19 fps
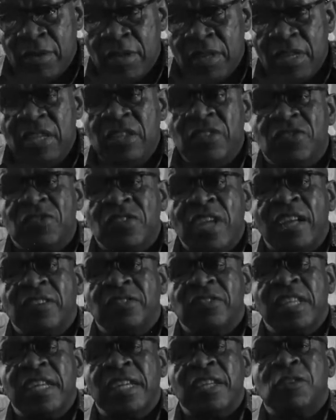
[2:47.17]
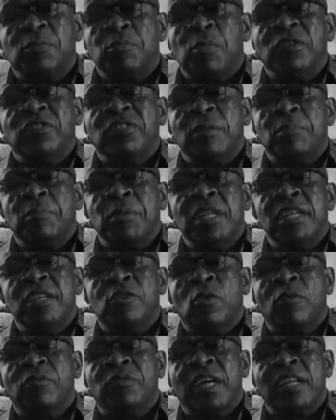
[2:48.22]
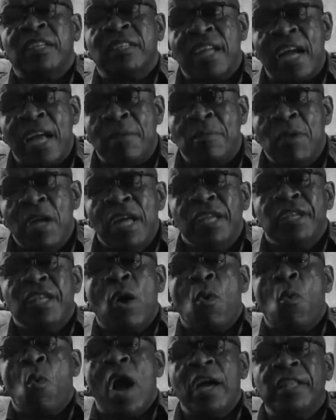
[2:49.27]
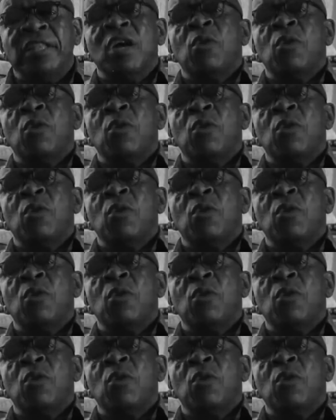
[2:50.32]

It's just a responsibility of that time. Now, what they